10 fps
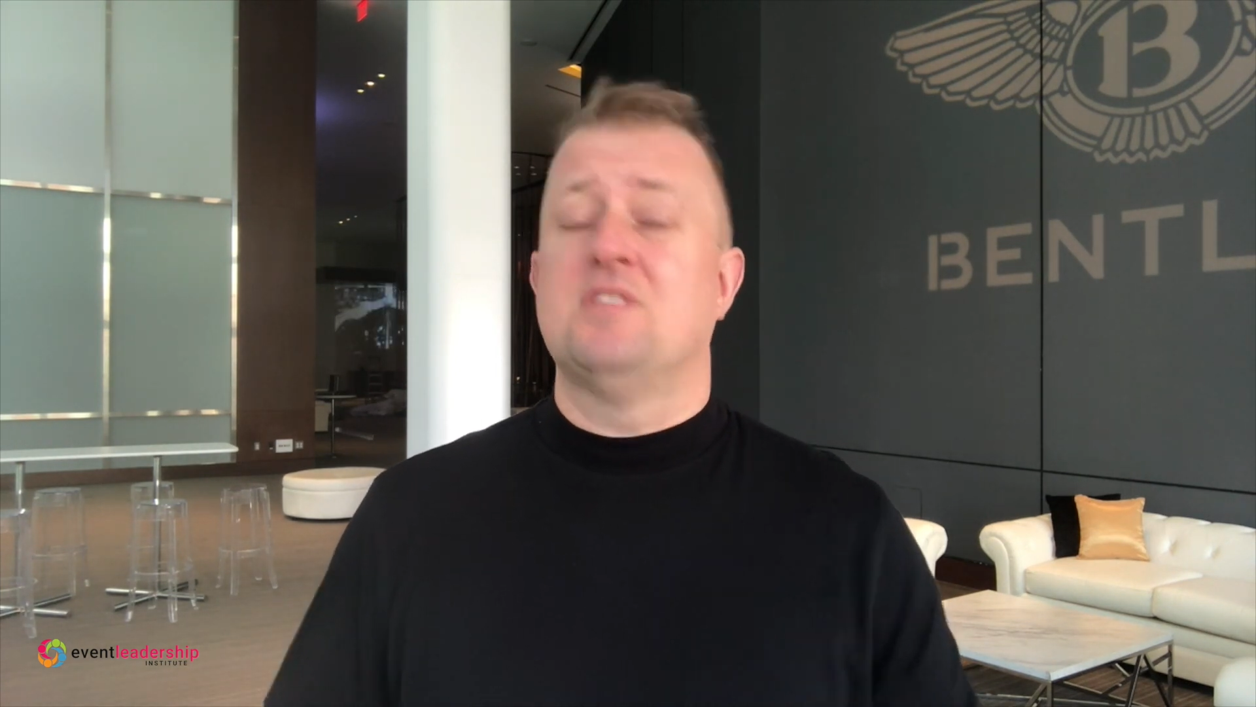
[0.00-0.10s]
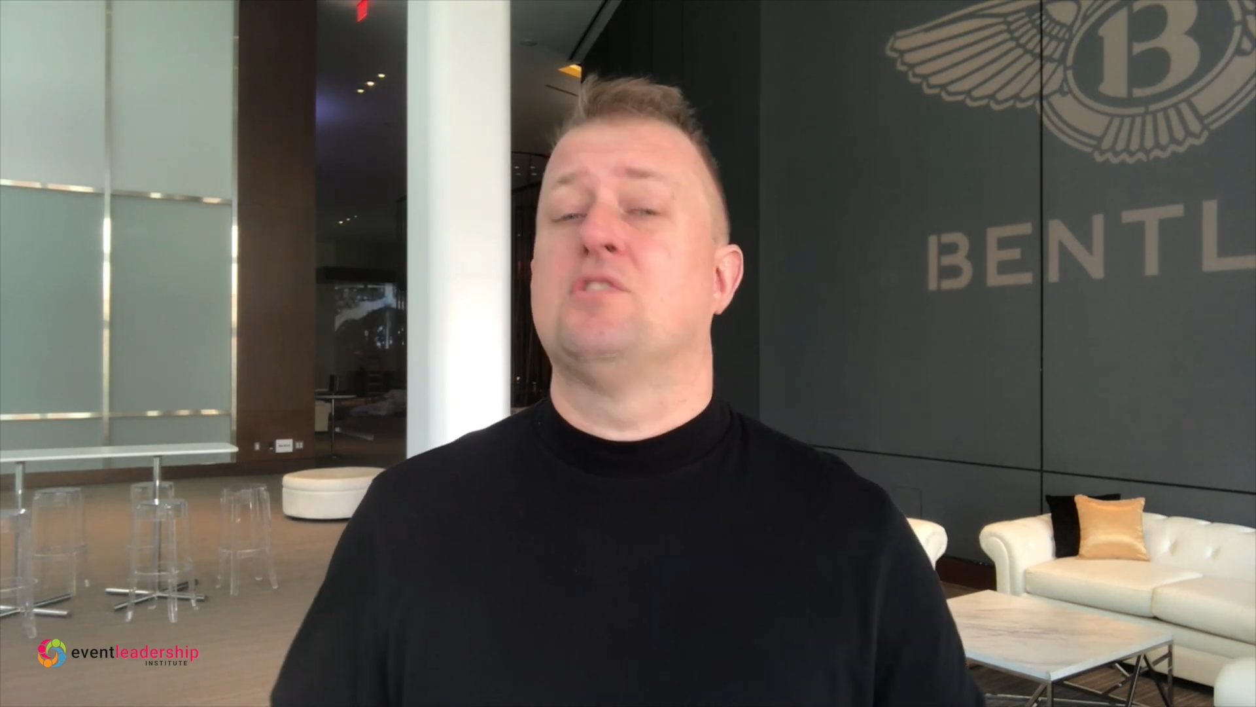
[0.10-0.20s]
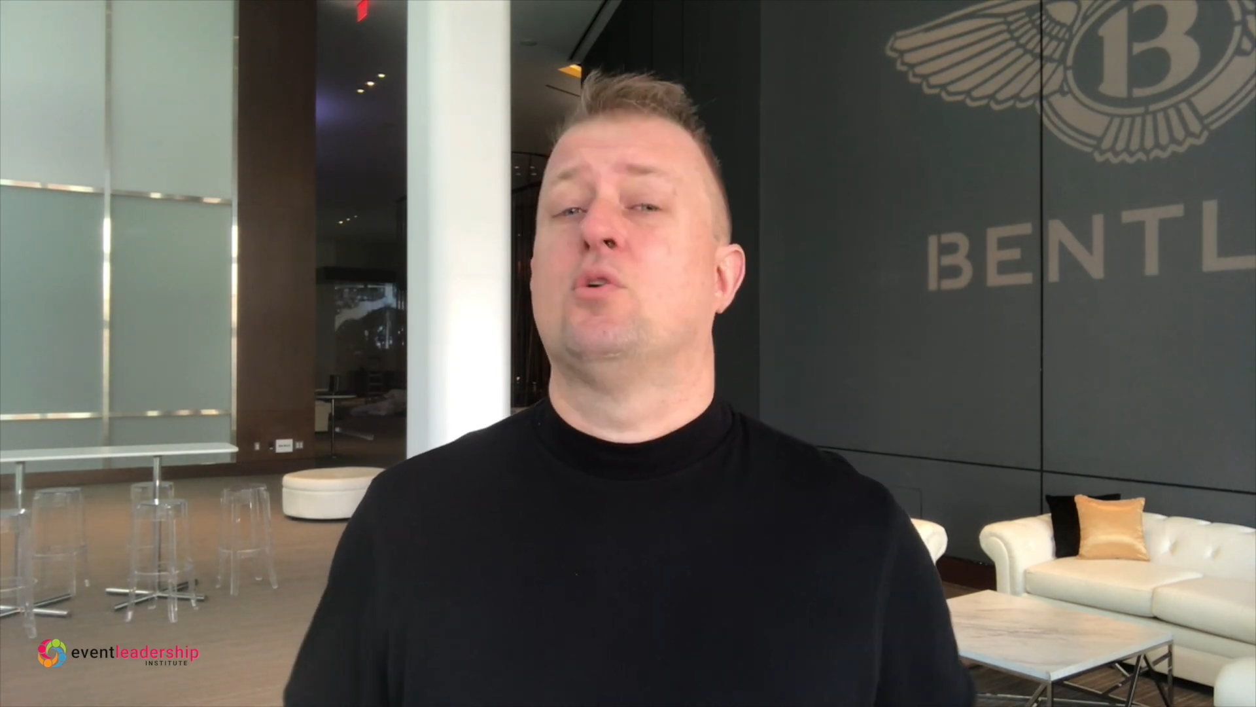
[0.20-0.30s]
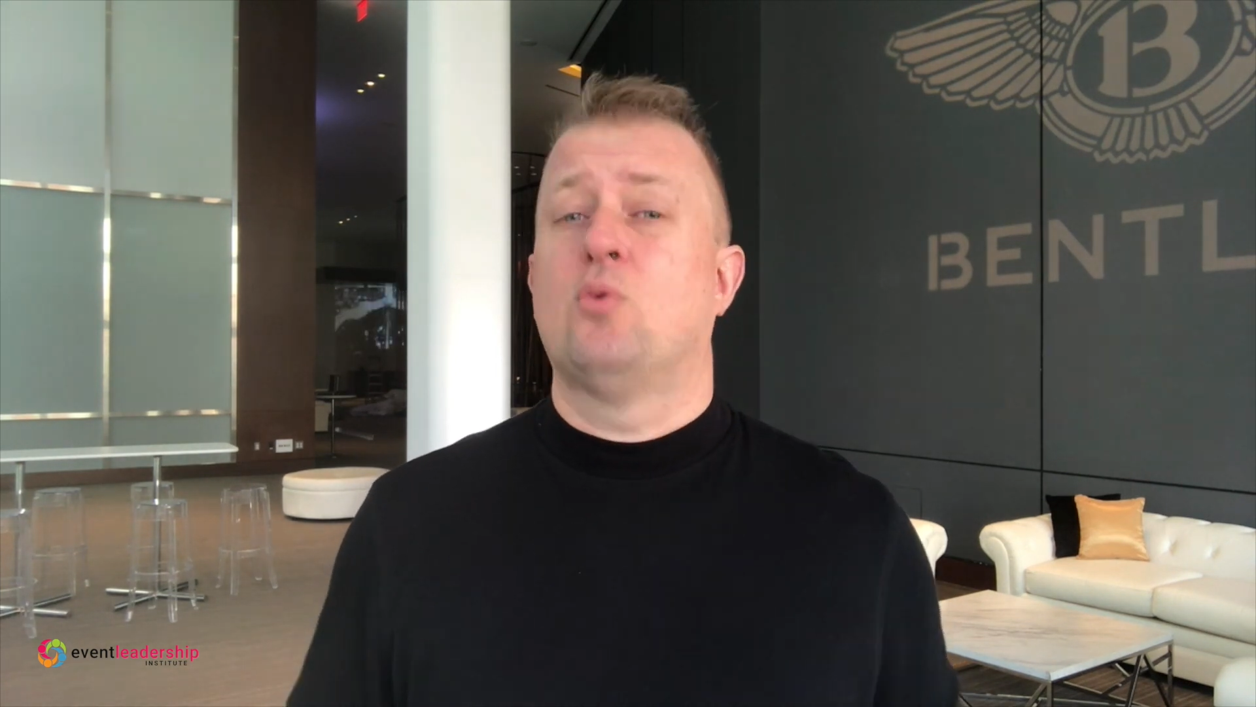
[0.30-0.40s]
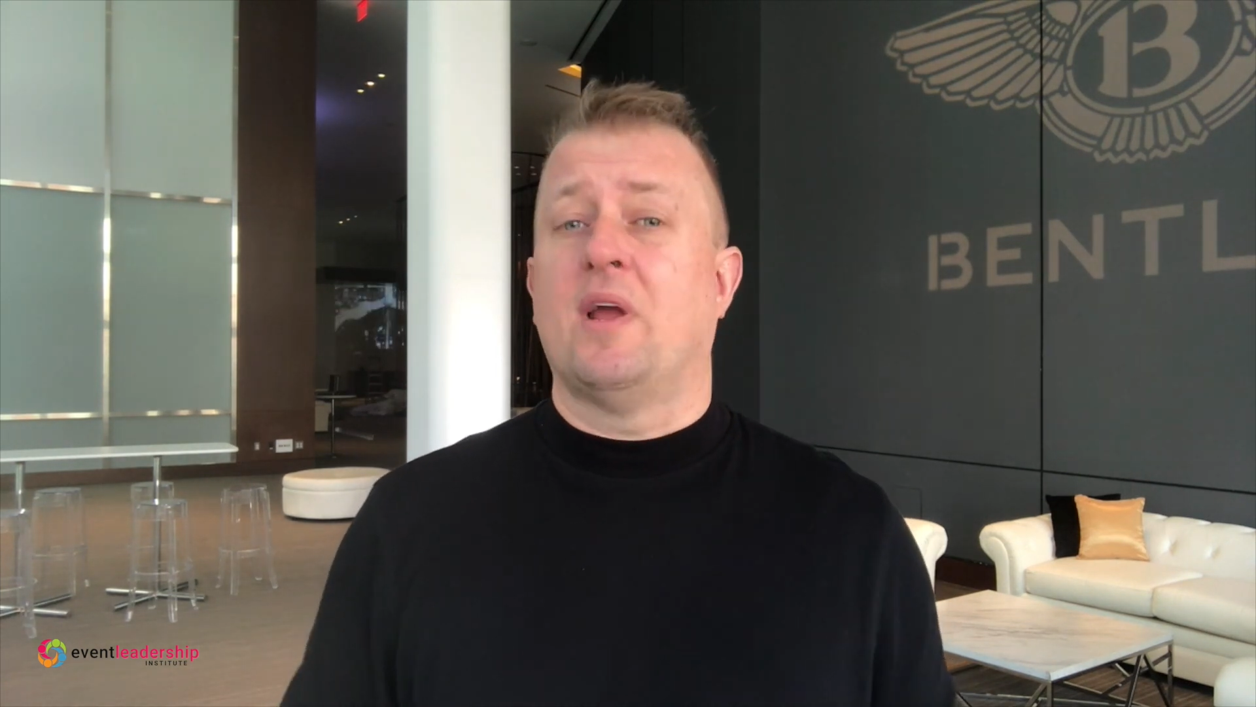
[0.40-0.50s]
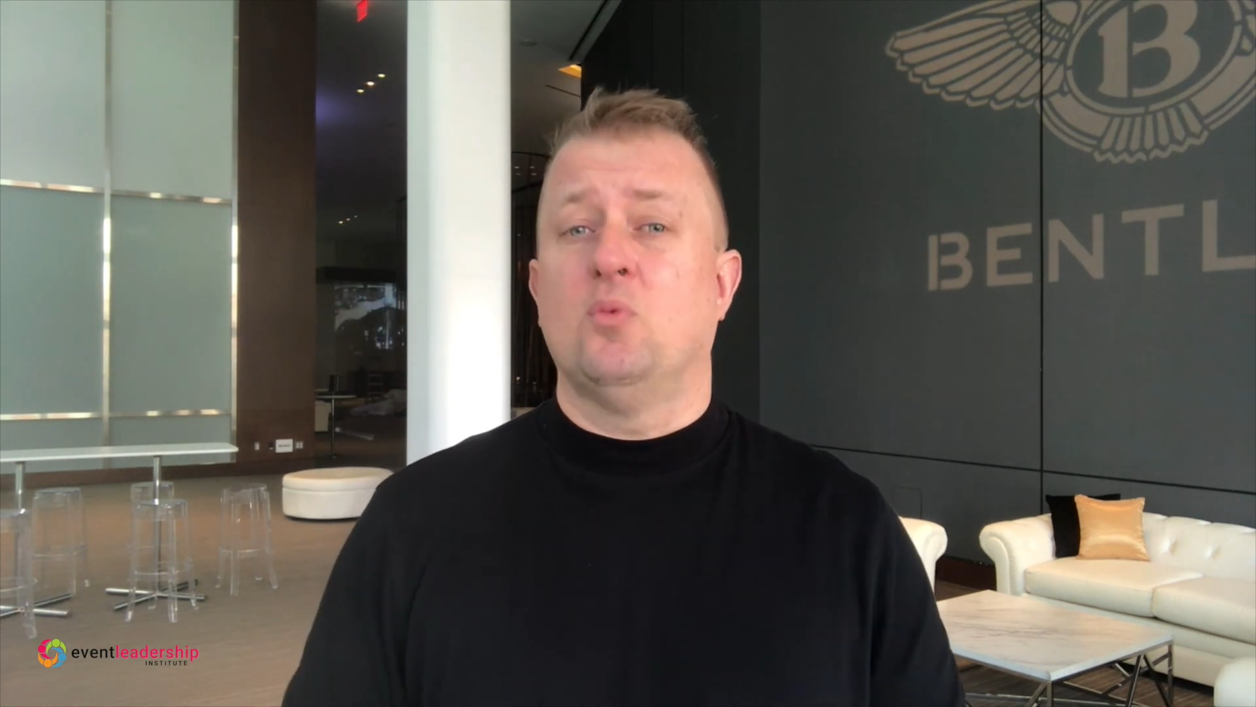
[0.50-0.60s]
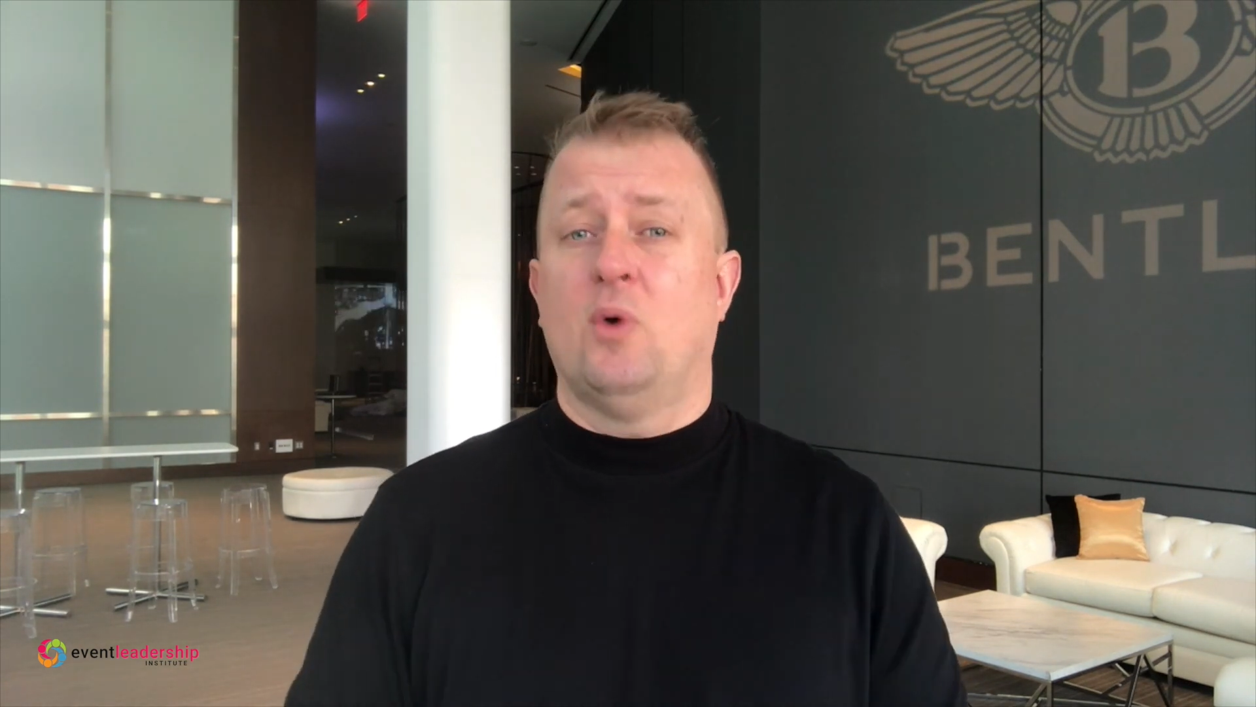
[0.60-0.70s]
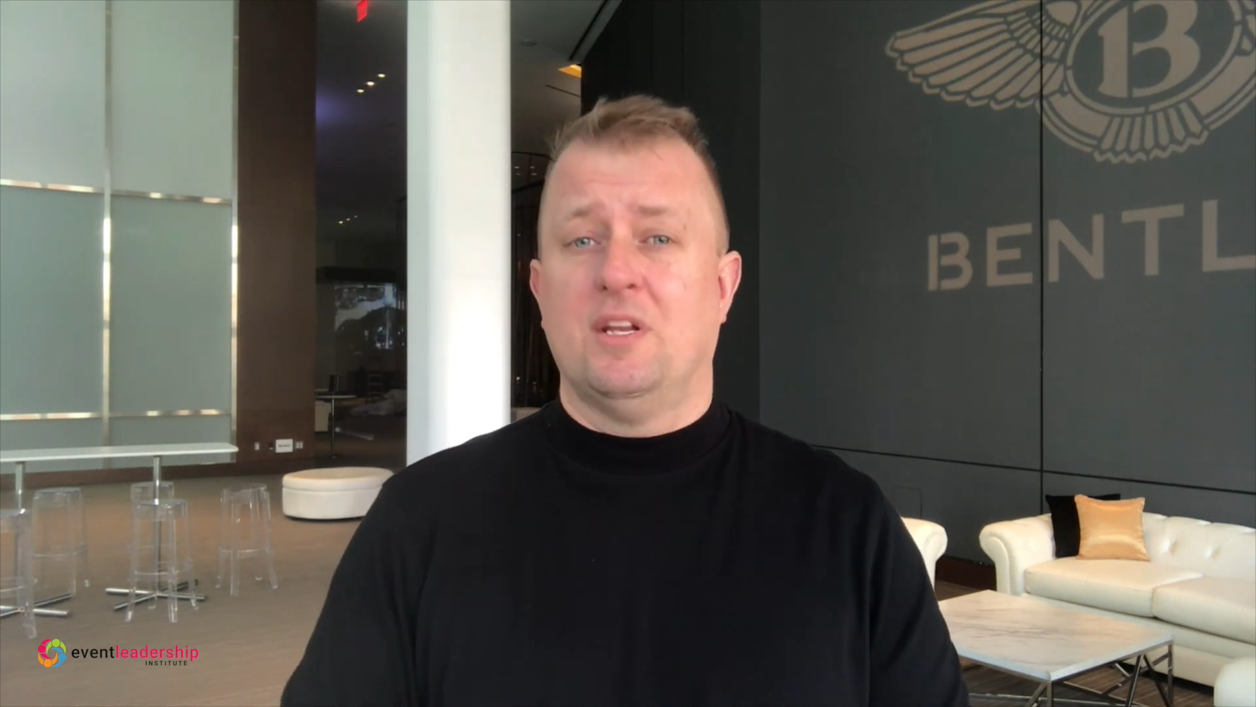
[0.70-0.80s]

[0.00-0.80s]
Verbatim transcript: is a great